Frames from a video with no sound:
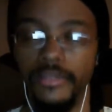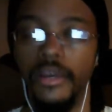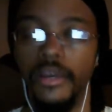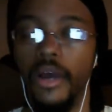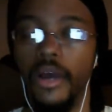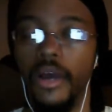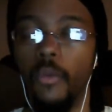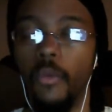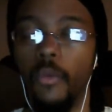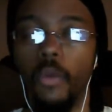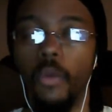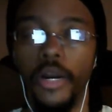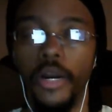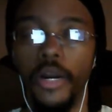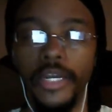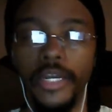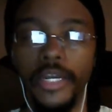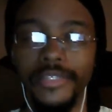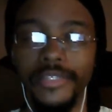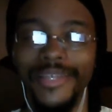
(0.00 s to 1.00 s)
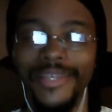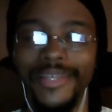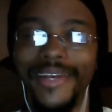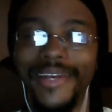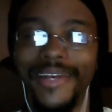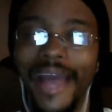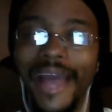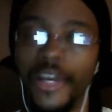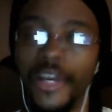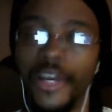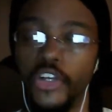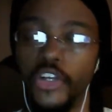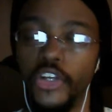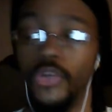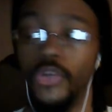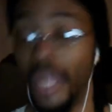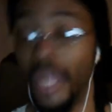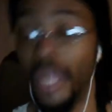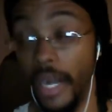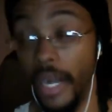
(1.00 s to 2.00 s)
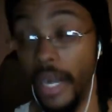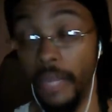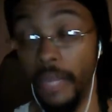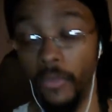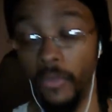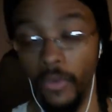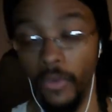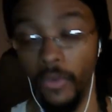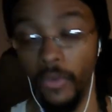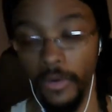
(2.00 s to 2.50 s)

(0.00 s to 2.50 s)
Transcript: wanted us to not do that anymore.